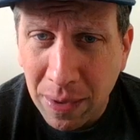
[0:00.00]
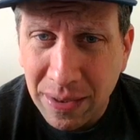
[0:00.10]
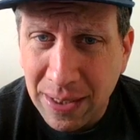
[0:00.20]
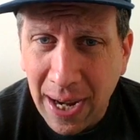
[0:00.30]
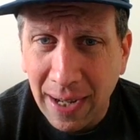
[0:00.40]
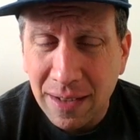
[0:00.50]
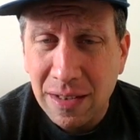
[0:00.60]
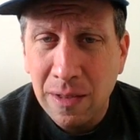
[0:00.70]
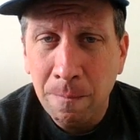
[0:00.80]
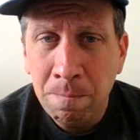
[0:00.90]

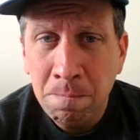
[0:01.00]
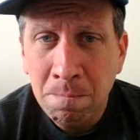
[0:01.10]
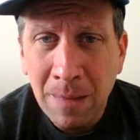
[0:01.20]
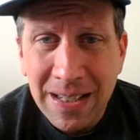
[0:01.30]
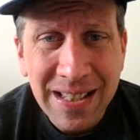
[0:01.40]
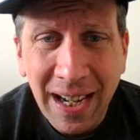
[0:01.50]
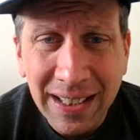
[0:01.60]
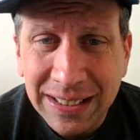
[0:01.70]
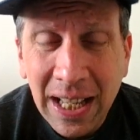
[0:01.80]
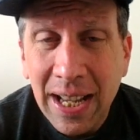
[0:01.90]
attacks. He's
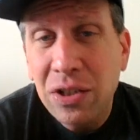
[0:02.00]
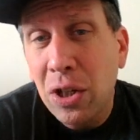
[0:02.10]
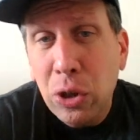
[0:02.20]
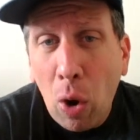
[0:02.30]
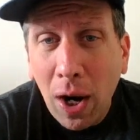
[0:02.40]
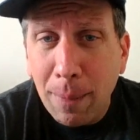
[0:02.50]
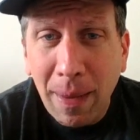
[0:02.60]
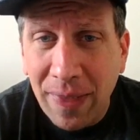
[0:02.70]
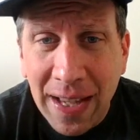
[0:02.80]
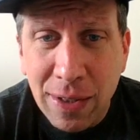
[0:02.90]
going to talk
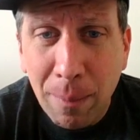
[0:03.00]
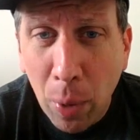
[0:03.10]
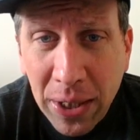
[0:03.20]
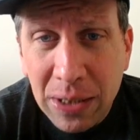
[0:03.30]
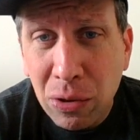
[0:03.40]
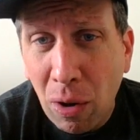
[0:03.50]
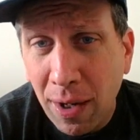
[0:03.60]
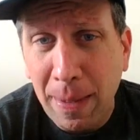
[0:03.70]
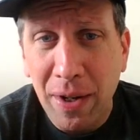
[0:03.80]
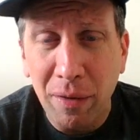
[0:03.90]
about things that Bernie didn't talk
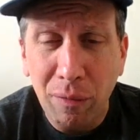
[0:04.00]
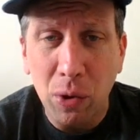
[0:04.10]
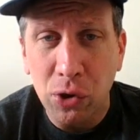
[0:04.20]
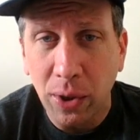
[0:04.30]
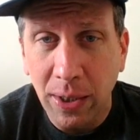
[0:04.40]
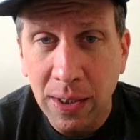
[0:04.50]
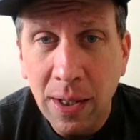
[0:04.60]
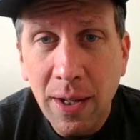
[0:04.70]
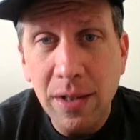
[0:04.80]
about, unfortunately.